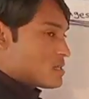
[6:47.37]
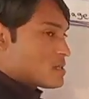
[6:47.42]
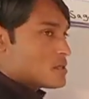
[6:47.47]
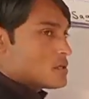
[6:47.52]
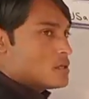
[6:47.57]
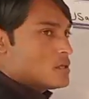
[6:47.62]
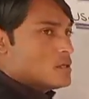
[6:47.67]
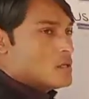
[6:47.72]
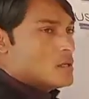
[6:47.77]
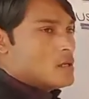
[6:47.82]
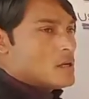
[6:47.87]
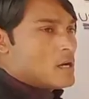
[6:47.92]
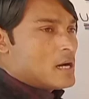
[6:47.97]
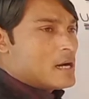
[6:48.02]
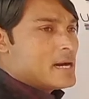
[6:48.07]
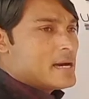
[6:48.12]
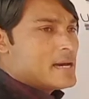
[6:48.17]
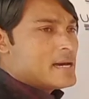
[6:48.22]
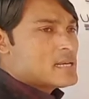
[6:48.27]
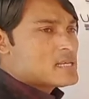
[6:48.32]
is,
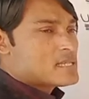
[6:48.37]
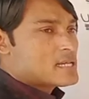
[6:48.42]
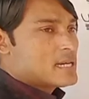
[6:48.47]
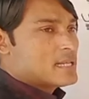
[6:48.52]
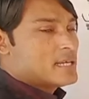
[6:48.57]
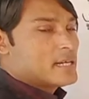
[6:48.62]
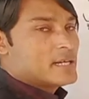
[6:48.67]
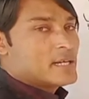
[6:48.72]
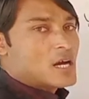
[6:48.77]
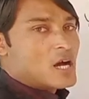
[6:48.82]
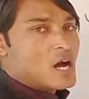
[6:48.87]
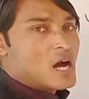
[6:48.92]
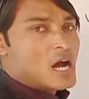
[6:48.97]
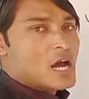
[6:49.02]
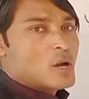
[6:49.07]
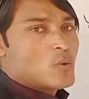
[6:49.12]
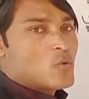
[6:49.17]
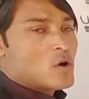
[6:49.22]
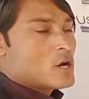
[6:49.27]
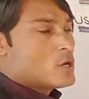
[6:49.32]
I say that
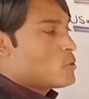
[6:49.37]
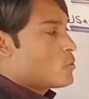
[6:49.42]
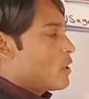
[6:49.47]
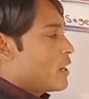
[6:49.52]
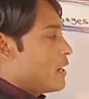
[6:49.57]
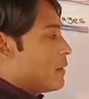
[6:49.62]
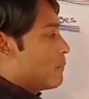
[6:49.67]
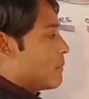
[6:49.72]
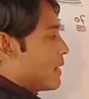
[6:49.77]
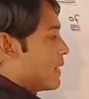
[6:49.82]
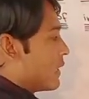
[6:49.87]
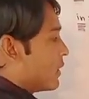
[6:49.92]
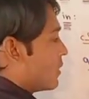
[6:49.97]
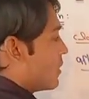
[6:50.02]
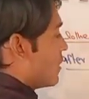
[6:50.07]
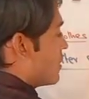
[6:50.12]
I want to end my